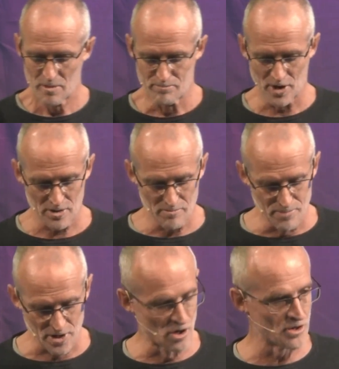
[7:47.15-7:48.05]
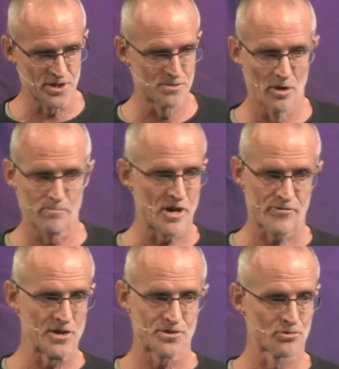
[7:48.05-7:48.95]
But God doesn't want
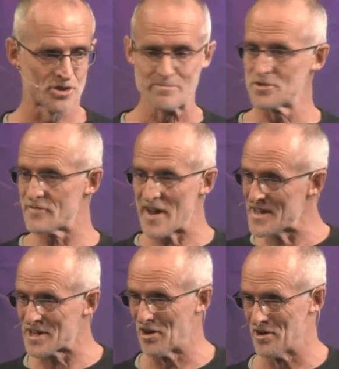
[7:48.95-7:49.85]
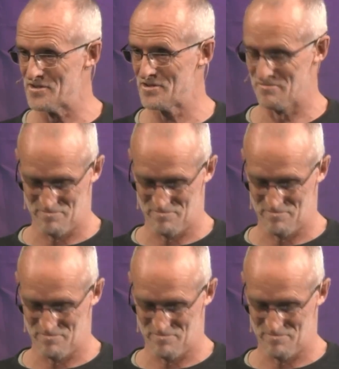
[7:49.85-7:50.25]
preferential treatment of any kind.